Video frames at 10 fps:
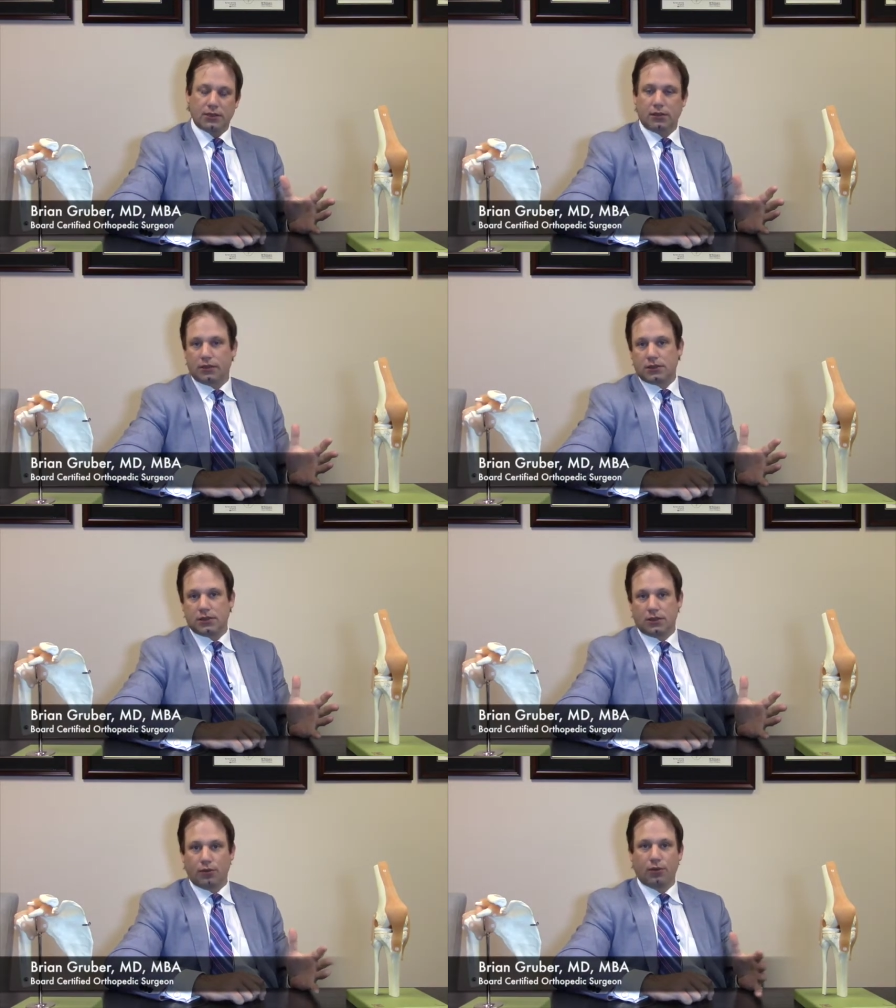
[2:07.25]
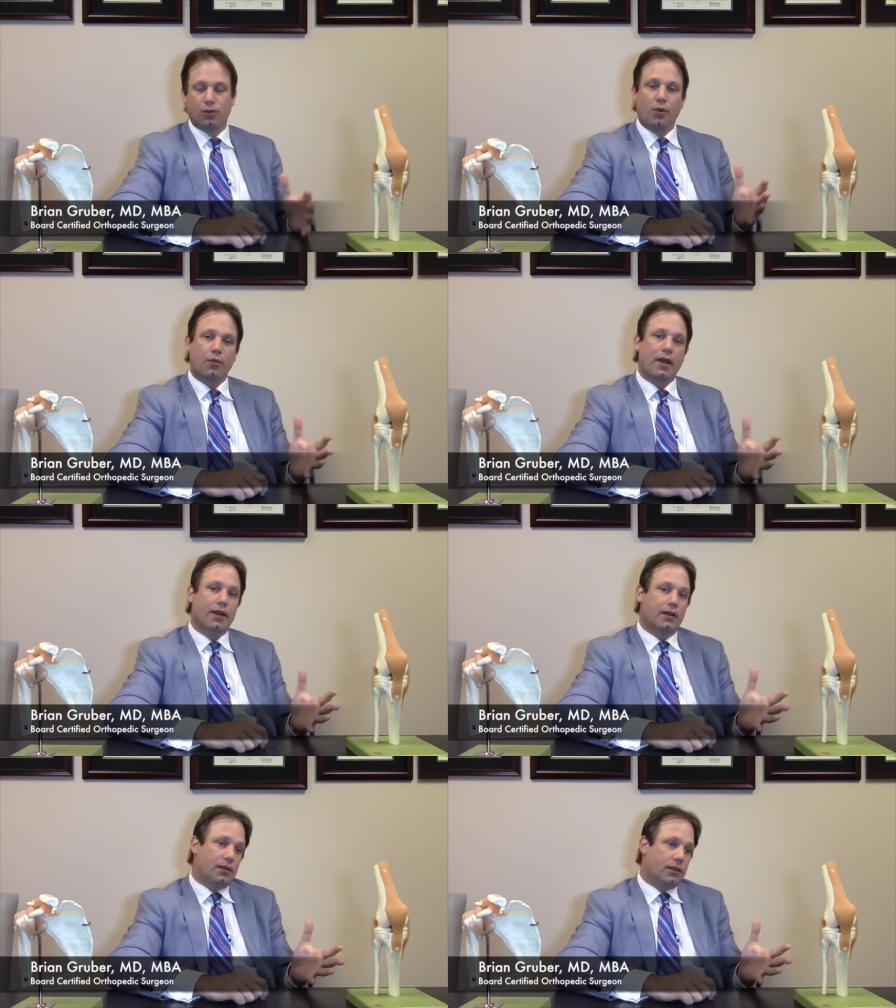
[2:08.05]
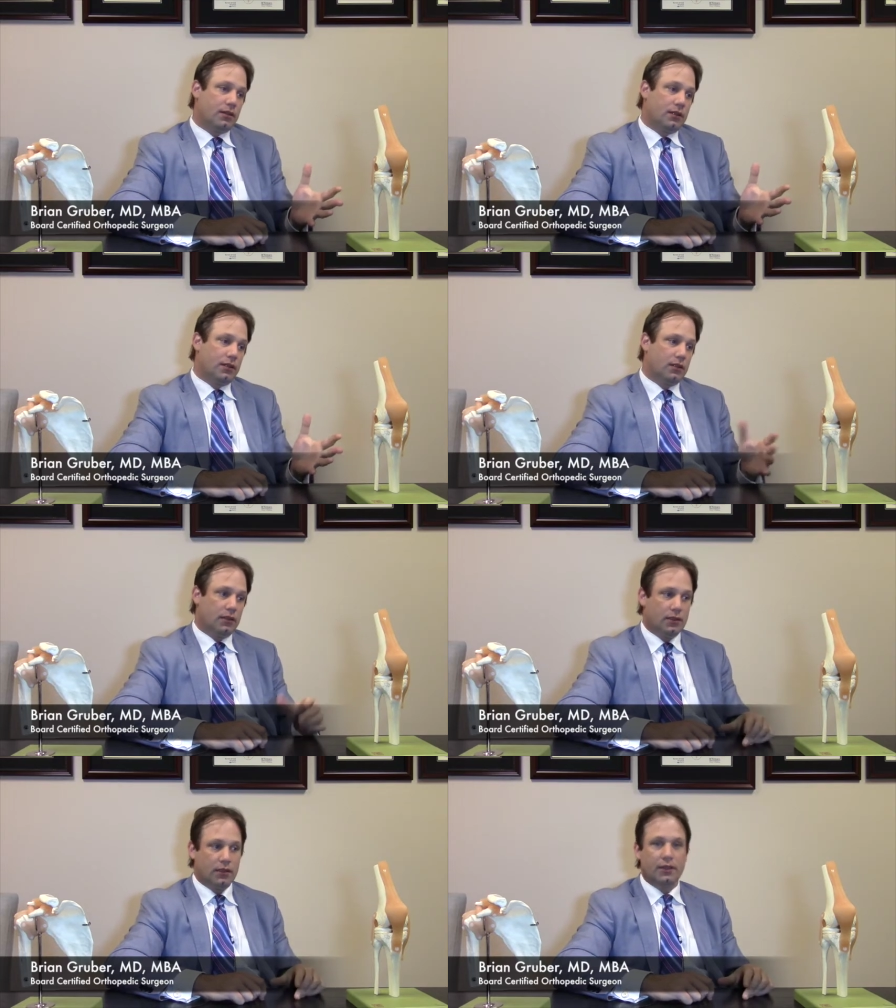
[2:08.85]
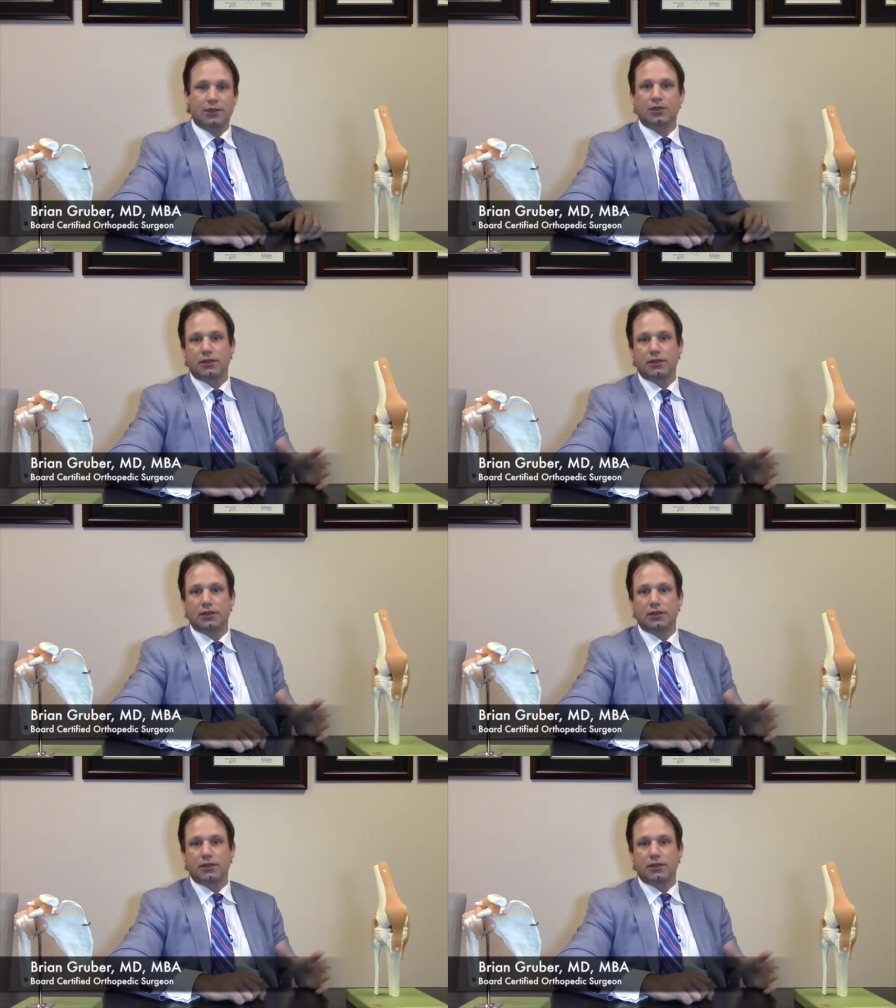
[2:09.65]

There is one way initially